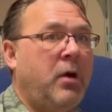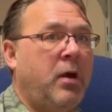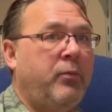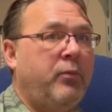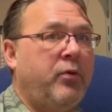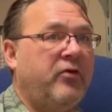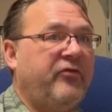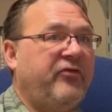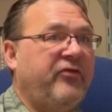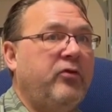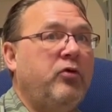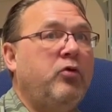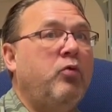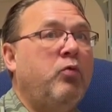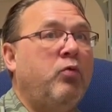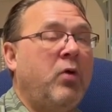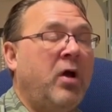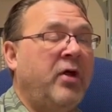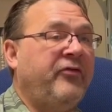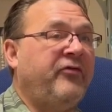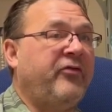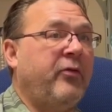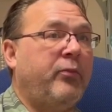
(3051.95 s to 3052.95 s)
person who
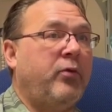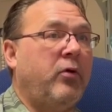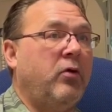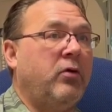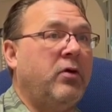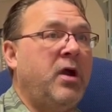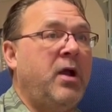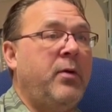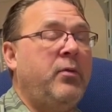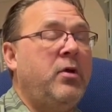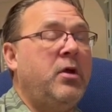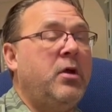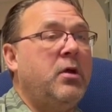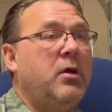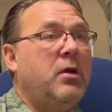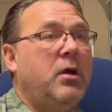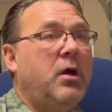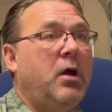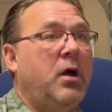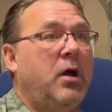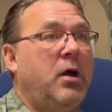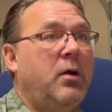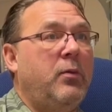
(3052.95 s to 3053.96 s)
runs a program,
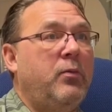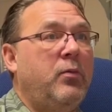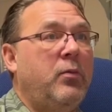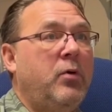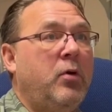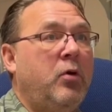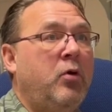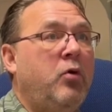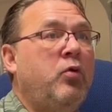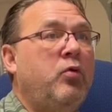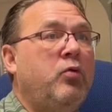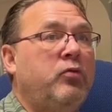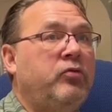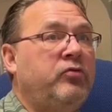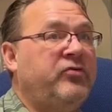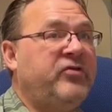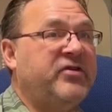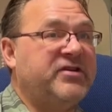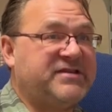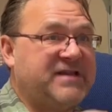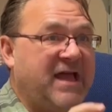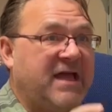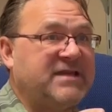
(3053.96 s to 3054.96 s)
who
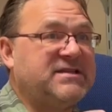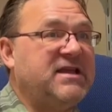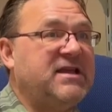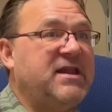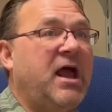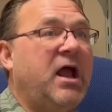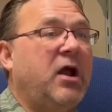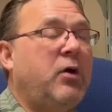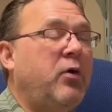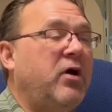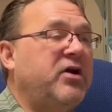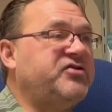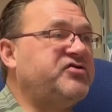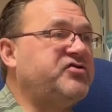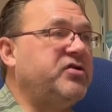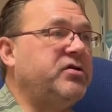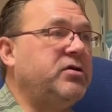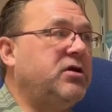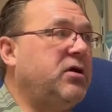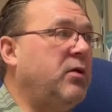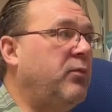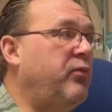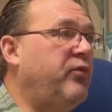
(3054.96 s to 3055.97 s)
just asking that question
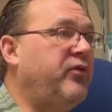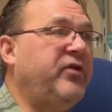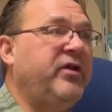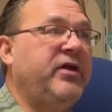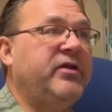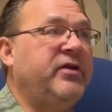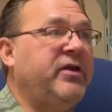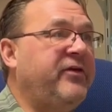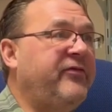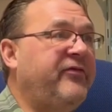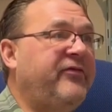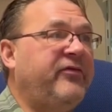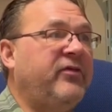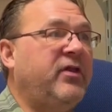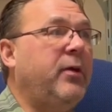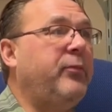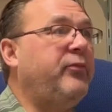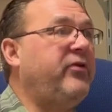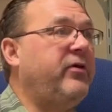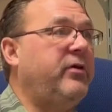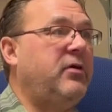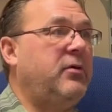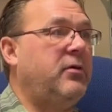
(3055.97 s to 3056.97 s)
completely
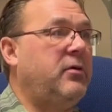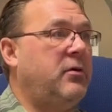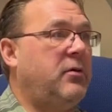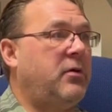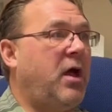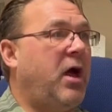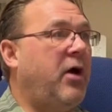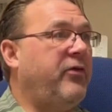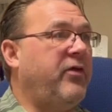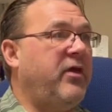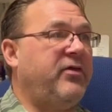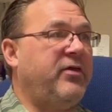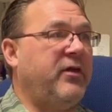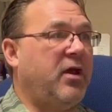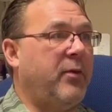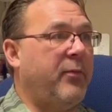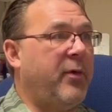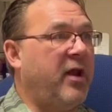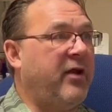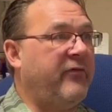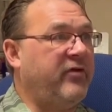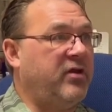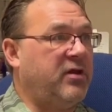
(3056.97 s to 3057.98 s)
flipped how they think
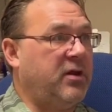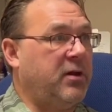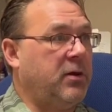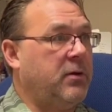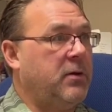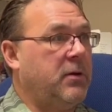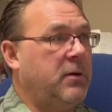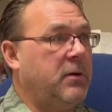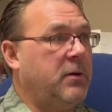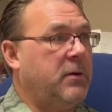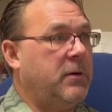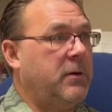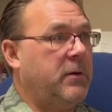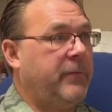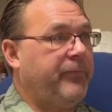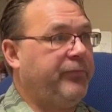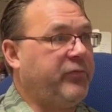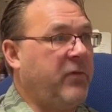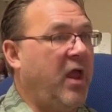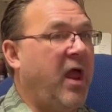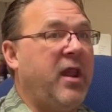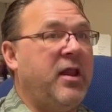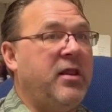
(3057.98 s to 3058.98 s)
about everything.
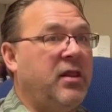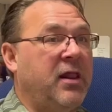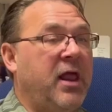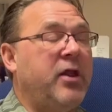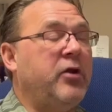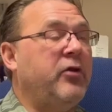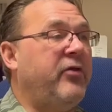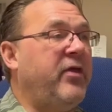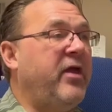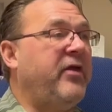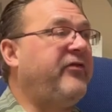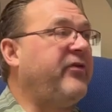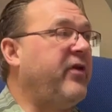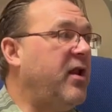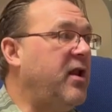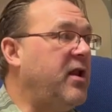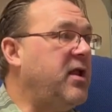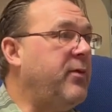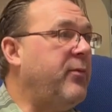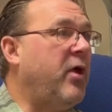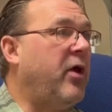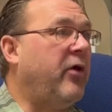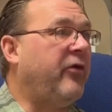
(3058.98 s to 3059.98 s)
And later they sent an
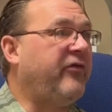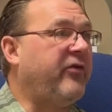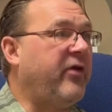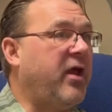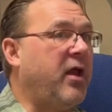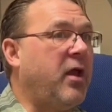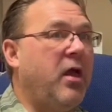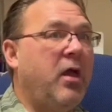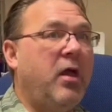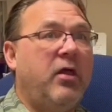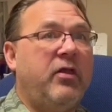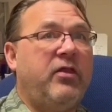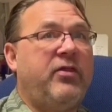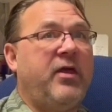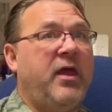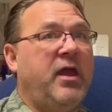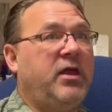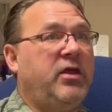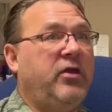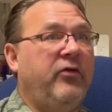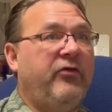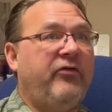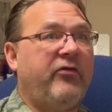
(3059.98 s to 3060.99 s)
email saying,
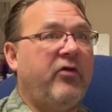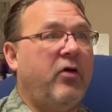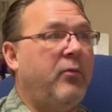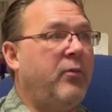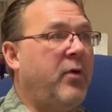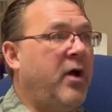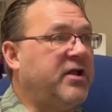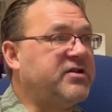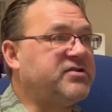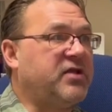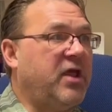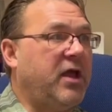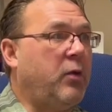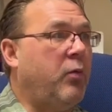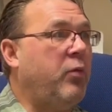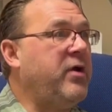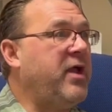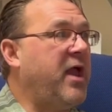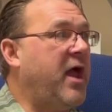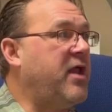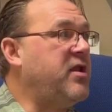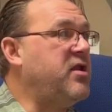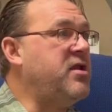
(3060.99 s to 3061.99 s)
thank you so much, like we
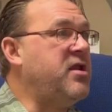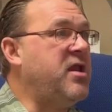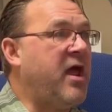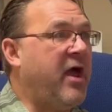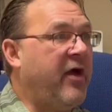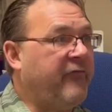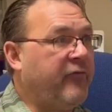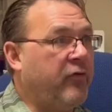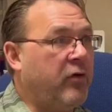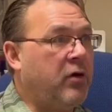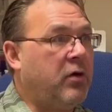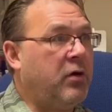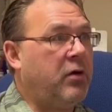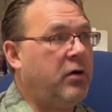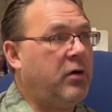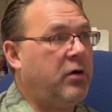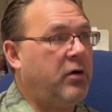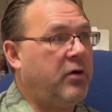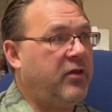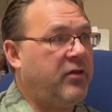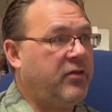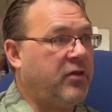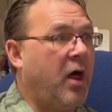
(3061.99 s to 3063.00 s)
had never
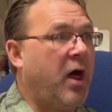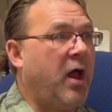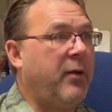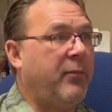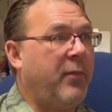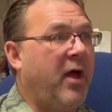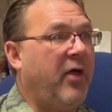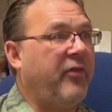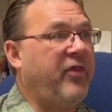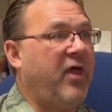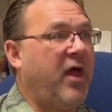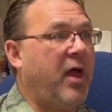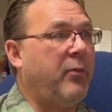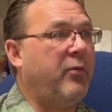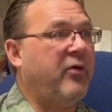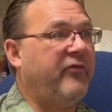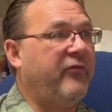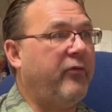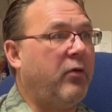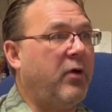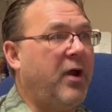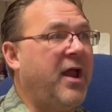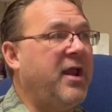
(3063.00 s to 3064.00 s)
thought about that
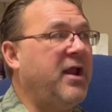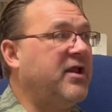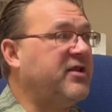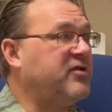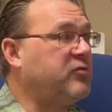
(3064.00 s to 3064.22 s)
before. And it's